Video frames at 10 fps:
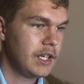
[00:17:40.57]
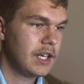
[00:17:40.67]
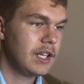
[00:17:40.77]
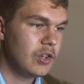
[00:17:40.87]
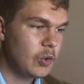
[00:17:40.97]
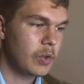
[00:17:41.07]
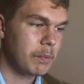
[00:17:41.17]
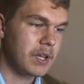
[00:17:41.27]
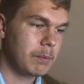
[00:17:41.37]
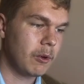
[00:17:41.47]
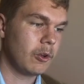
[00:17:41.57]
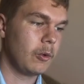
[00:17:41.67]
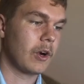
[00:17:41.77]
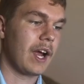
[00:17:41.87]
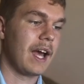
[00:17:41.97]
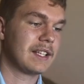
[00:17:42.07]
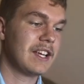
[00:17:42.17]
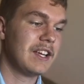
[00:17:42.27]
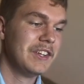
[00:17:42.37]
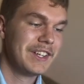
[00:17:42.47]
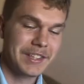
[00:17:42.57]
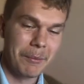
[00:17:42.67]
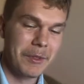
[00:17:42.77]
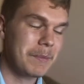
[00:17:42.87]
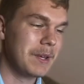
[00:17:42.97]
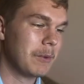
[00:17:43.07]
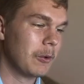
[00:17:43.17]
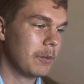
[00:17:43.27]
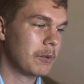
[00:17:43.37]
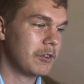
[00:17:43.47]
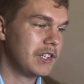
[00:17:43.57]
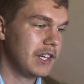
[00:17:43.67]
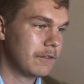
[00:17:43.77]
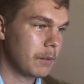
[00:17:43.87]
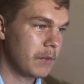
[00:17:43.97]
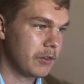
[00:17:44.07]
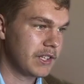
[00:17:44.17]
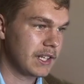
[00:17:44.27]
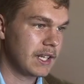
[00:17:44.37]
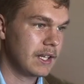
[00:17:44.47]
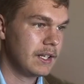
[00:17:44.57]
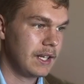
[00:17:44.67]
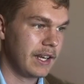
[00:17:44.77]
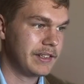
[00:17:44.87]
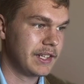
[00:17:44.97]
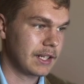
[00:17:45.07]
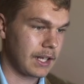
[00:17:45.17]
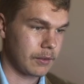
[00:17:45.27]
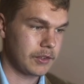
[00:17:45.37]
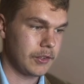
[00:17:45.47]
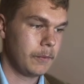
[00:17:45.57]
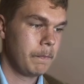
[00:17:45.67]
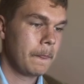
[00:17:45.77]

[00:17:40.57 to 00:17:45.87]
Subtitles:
He knew the people who were at some of the people who proceeded from those at the Nicene Council.